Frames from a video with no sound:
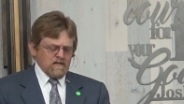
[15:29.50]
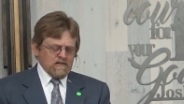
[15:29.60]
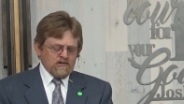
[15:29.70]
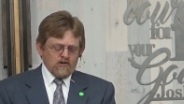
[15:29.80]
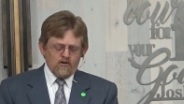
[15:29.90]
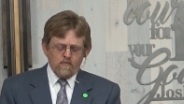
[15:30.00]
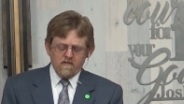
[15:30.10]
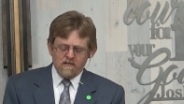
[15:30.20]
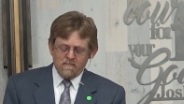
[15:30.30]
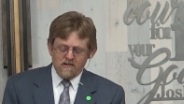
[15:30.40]
And Job,
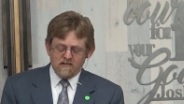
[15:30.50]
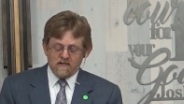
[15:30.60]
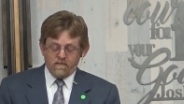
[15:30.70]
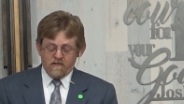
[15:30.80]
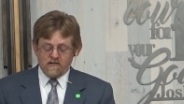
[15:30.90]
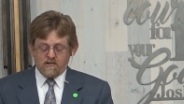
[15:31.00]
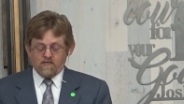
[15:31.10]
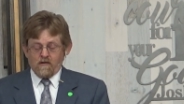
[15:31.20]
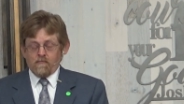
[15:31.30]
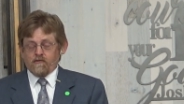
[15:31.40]
in the midst of his
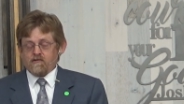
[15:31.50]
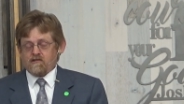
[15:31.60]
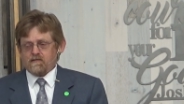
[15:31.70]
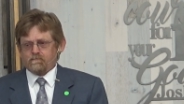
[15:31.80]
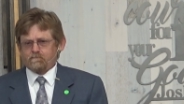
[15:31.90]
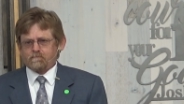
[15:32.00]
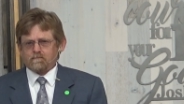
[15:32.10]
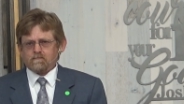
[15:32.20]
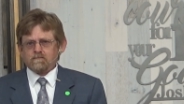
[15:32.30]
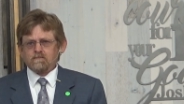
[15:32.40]
troubles,
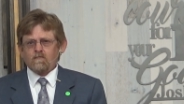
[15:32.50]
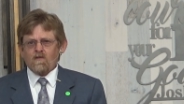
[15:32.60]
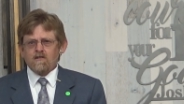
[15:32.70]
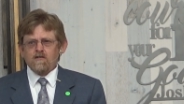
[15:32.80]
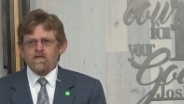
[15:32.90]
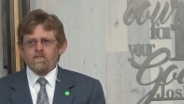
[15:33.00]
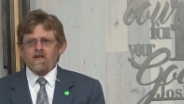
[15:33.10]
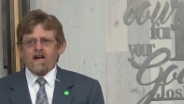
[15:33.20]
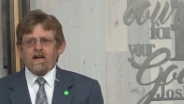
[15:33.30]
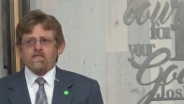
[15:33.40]
could have
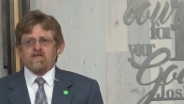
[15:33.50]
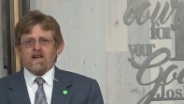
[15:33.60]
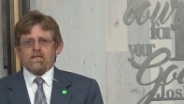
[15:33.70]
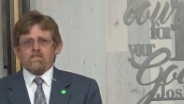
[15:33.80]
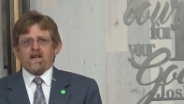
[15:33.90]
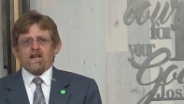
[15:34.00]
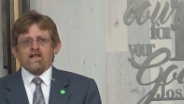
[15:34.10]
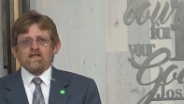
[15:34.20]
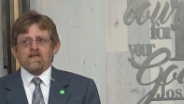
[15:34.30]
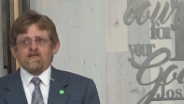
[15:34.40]
perhaps sat
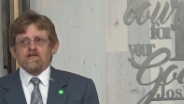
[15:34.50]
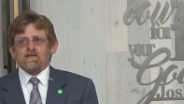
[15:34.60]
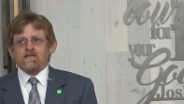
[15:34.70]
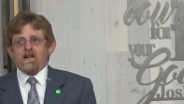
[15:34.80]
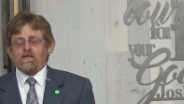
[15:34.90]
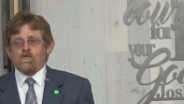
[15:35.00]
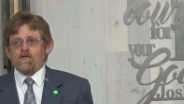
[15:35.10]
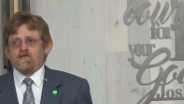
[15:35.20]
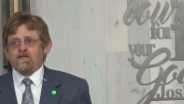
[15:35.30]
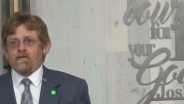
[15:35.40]
back and considered that
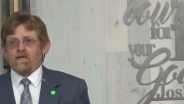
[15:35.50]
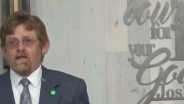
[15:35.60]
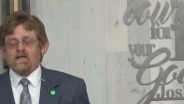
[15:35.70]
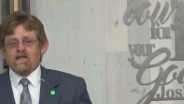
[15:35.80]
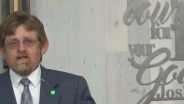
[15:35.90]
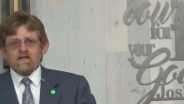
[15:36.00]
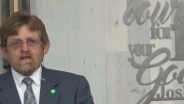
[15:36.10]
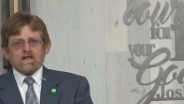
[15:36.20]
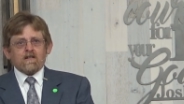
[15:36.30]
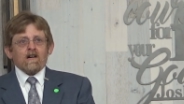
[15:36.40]
horse and thought,
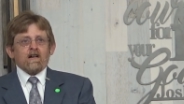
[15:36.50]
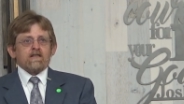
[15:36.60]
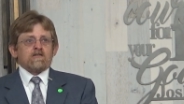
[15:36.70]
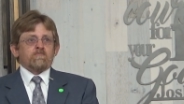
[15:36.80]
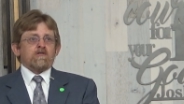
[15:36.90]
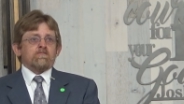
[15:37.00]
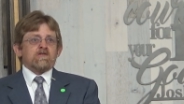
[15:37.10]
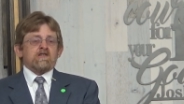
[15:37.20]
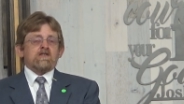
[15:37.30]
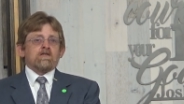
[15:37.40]
God has put
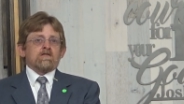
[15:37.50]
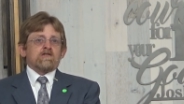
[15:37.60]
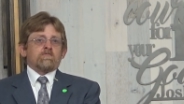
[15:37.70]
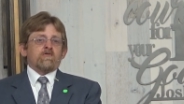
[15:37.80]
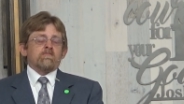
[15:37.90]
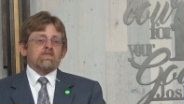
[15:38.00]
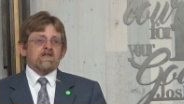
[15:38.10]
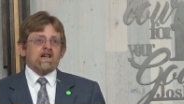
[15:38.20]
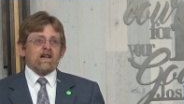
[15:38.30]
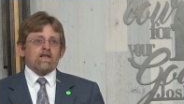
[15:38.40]
me here, He's put me
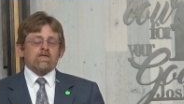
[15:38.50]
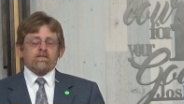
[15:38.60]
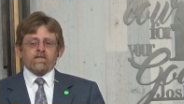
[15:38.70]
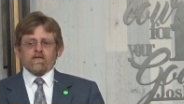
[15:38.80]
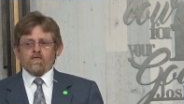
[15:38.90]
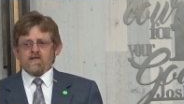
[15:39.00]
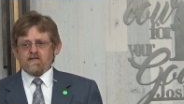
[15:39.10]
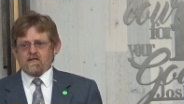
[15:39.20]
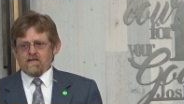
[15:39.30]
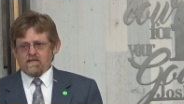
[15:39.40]
now for a
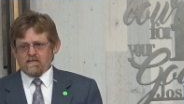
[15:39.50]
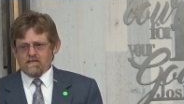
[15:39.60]
reason,